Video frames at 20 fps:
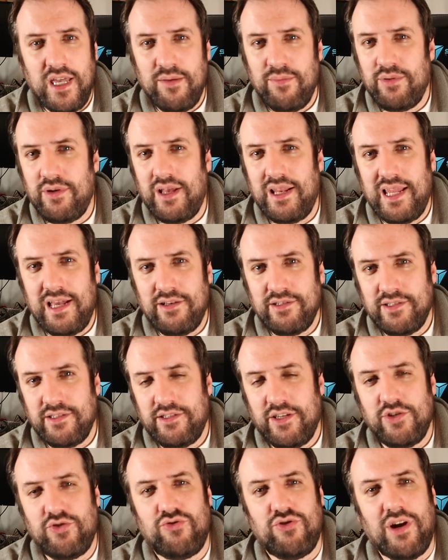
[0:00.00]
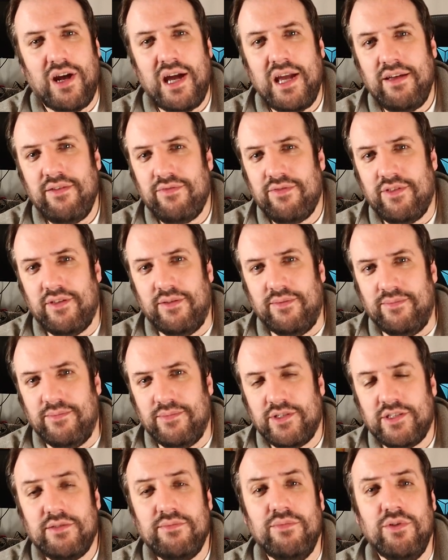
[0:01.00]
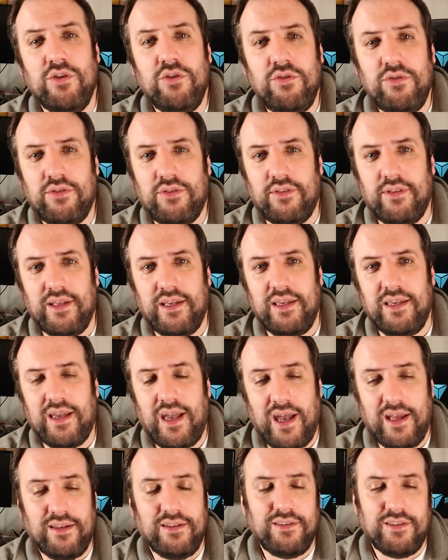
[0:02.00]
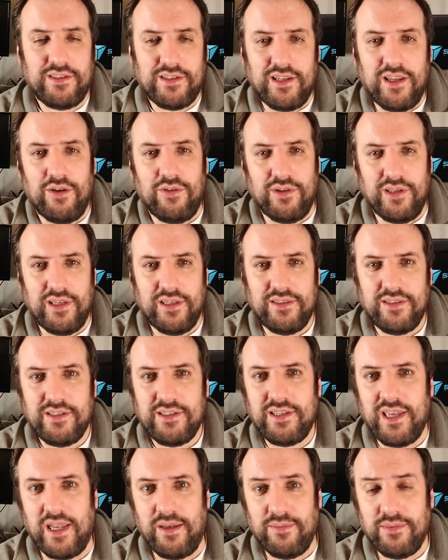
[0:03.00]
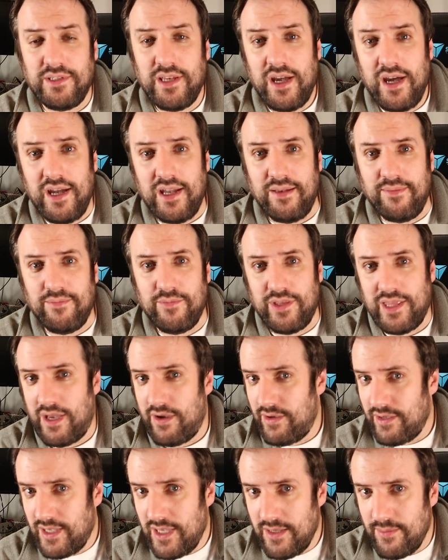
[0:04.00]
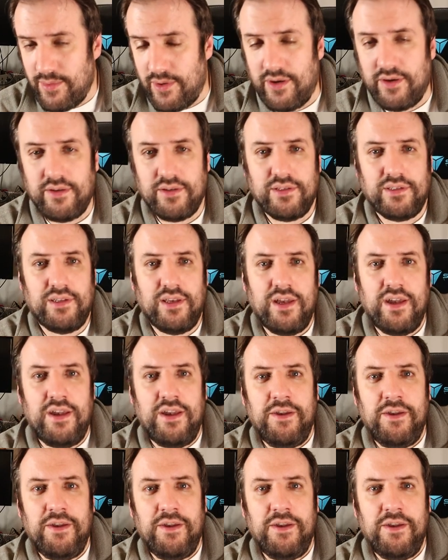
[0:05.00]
but allows us to drive them smoothly and slowly at the same time without a gearbox.